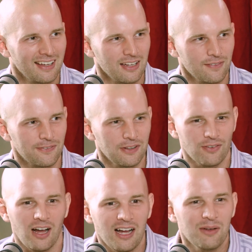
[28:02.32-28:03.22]
If
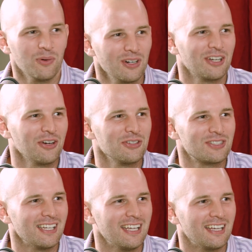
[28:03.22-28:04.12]
I want to go
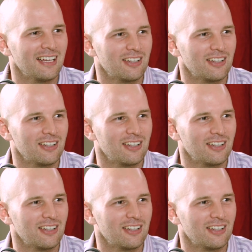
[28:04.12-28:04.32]
see